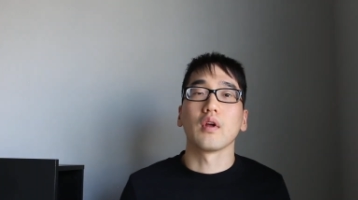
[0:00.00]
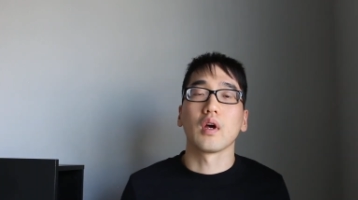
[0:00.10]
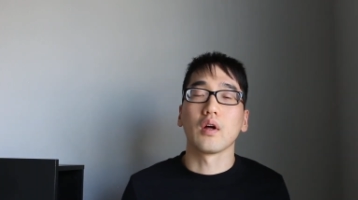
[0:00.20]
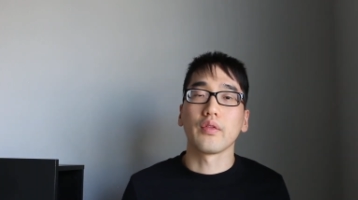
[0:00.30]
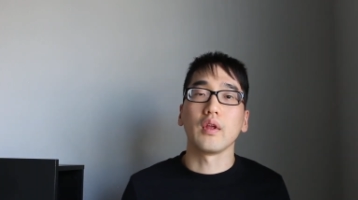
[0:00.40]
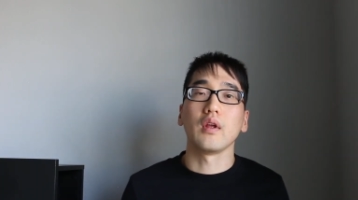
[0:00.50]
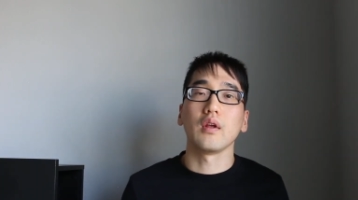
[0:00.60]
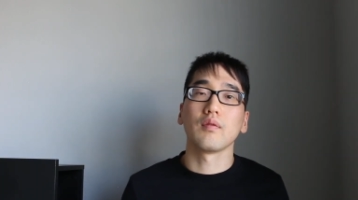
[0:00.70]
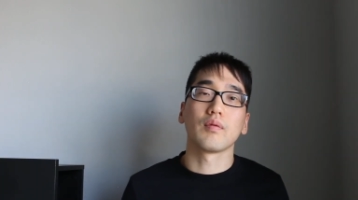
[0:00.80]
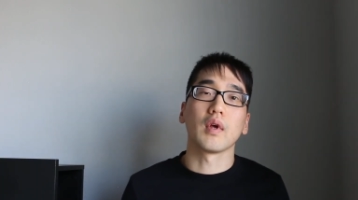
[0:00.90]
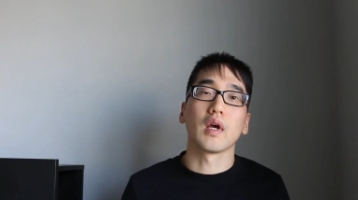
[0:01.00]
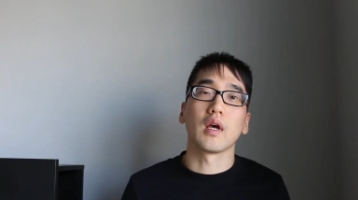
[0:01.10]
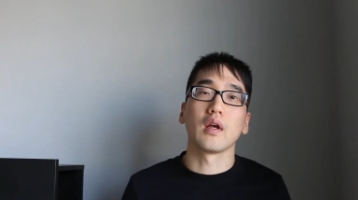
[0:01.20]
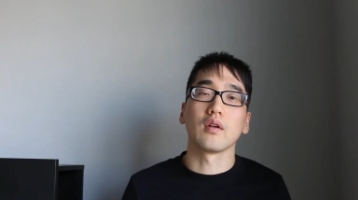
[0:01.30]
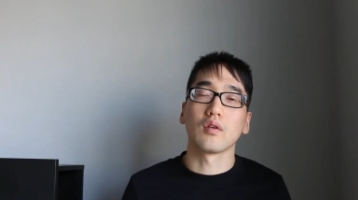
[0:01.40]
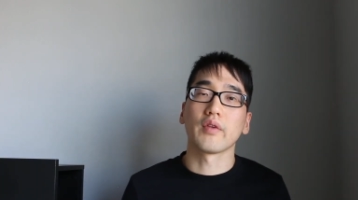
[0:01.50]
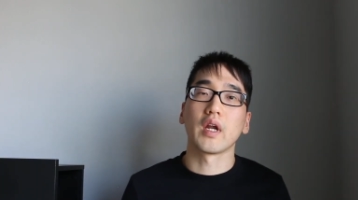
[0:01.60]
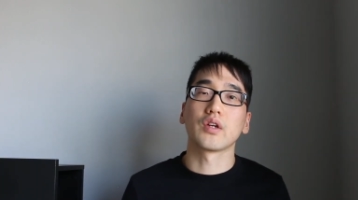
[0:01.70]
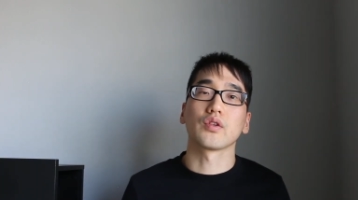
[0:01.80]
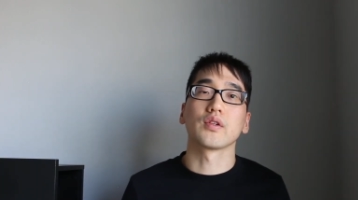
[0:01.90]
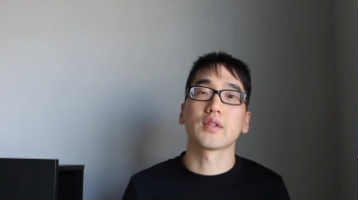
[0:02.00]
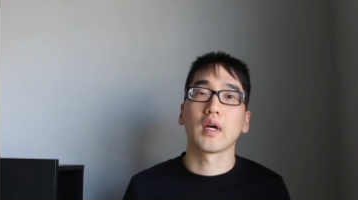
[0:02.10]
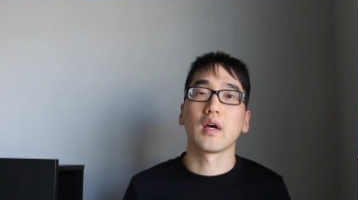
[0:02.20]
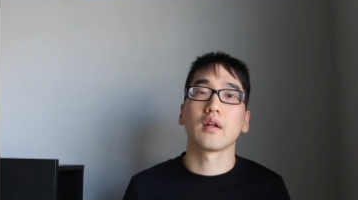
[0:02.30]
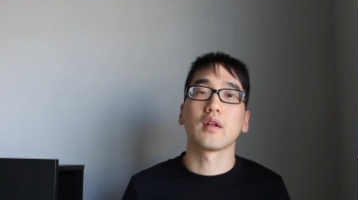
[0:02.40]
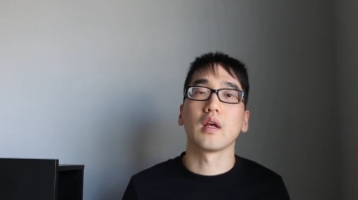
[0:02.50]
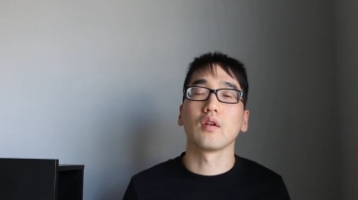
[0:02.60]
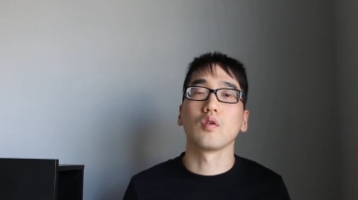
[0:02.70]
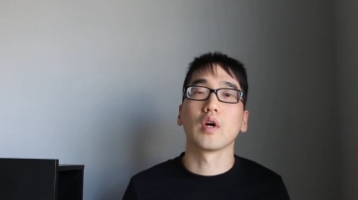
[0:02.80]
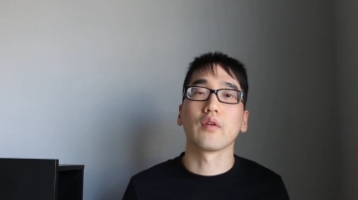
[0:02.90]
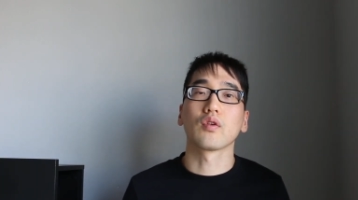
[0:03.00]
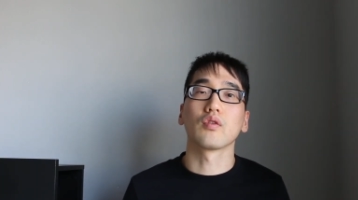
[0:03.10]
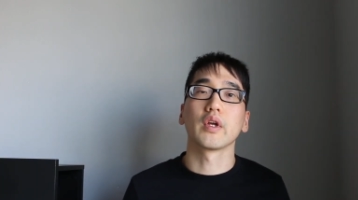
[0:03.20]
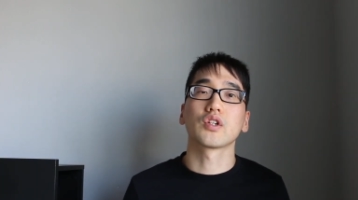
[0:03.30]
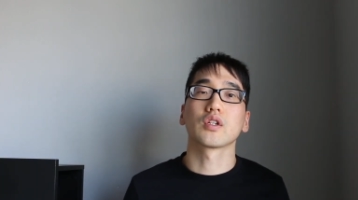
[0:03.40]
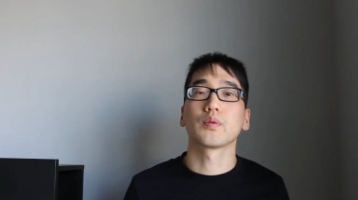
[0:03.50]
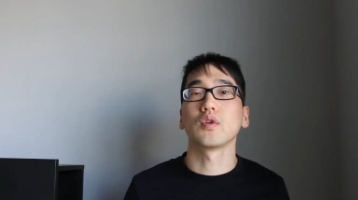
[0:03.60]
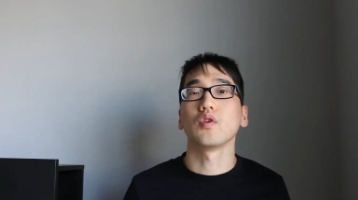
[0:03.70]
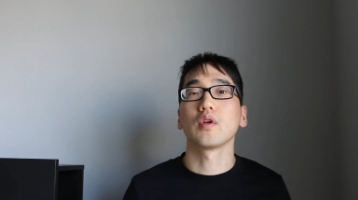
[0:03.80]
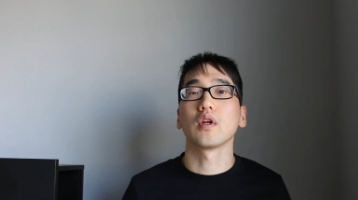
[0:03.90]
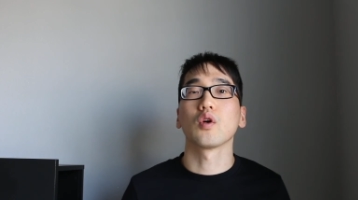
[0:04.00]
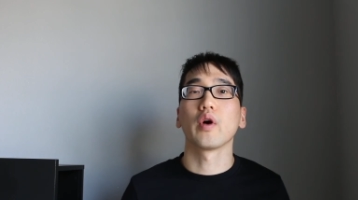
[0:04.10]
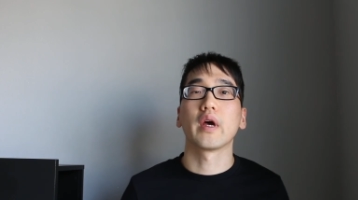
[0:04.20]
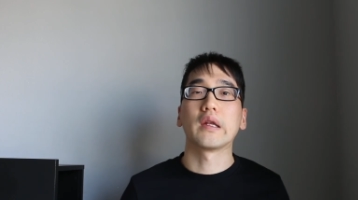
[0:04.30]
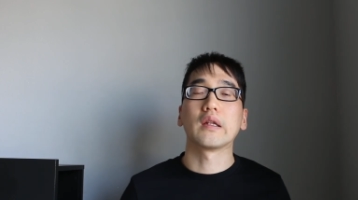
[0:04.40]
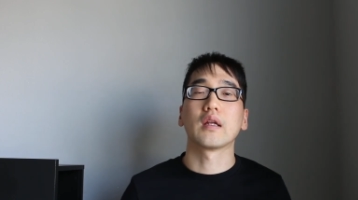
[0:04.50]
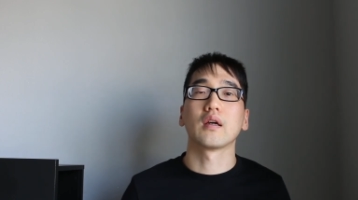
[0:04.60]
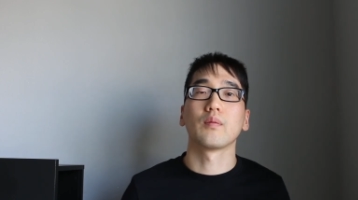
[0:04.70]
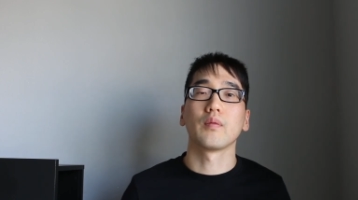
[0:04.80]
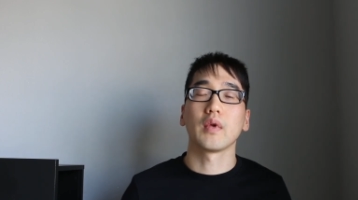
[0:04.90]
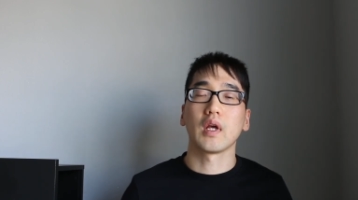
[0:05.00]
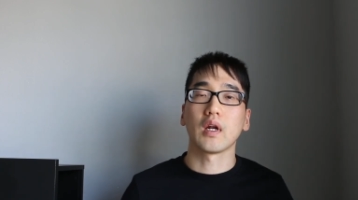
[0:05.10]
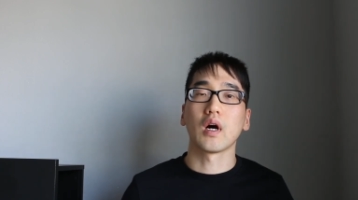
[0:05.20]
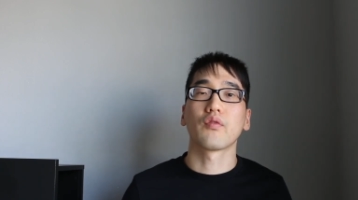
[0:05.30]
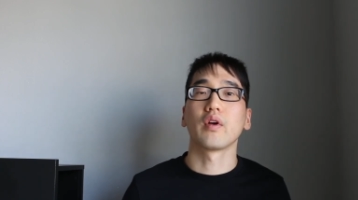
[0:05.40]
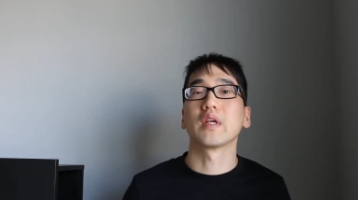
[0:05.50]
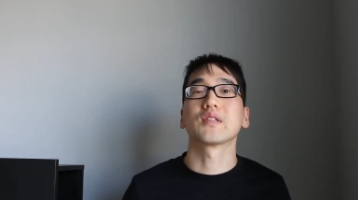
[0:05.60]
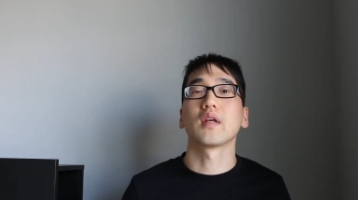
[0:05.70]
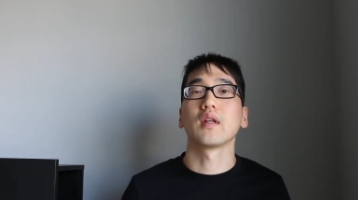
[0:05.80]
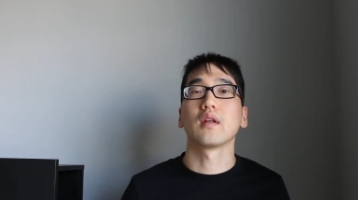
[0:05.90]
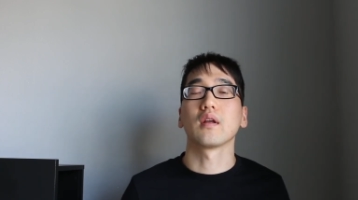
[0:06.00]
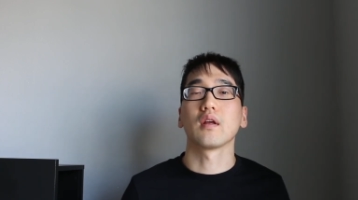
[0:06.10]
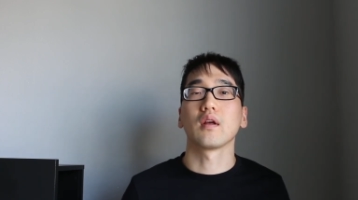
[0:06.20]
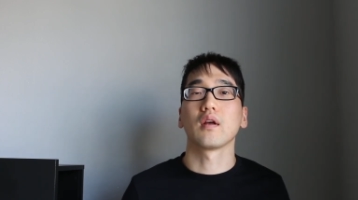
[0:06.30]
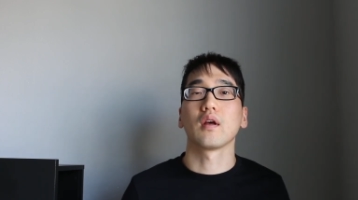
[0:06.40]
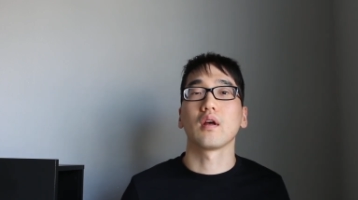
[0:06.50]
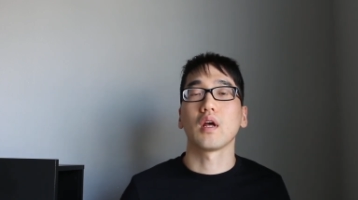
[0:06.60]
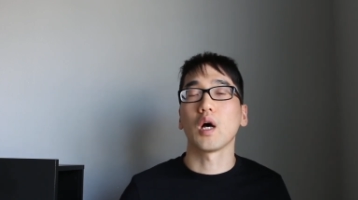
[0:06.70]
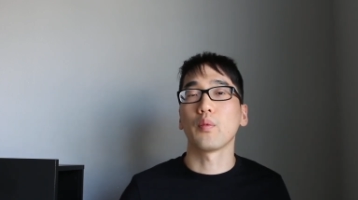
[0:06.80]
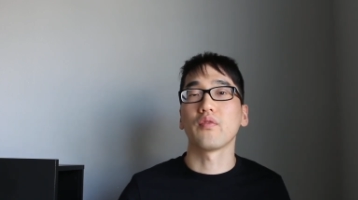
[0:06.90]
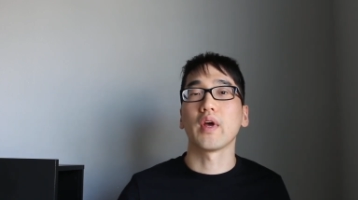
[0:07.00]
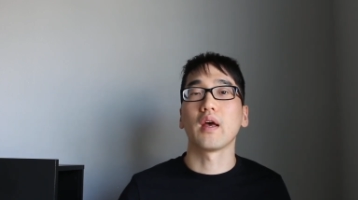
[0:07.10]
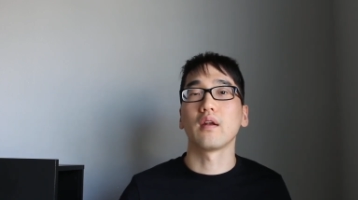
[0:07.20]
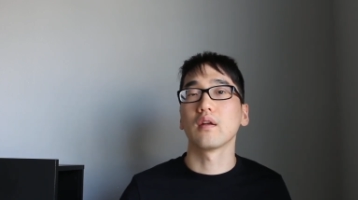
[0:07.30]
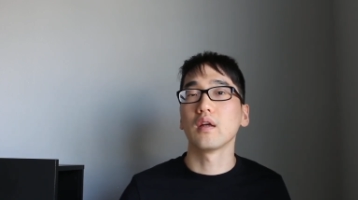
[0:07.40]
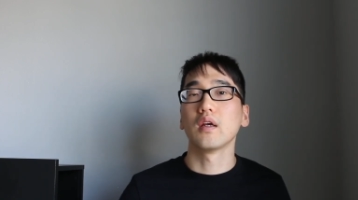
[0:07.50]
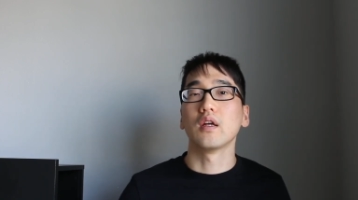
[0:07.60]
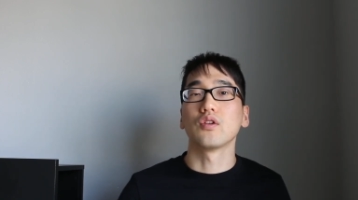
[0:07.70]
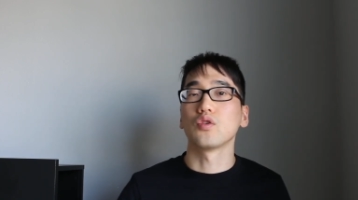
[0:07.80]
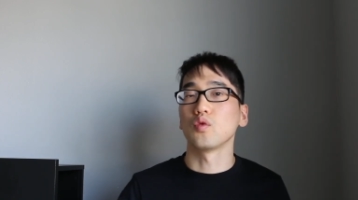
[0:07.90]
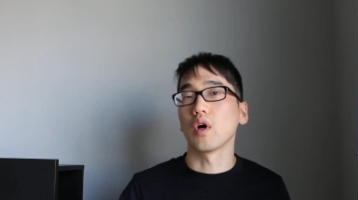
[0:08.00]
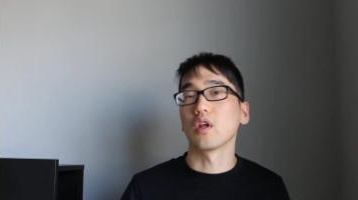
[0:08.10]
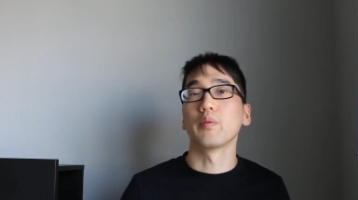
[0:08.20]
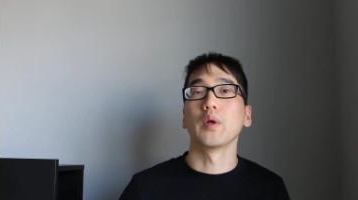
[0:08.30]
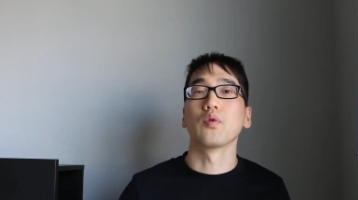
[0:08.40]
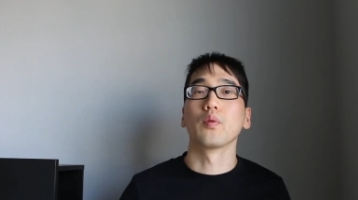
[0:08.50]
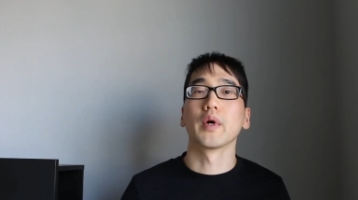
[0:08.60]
healthy, and you're financially set, and you have good relationships, you can go ahead and, um, and offer an extending help of hand to other people.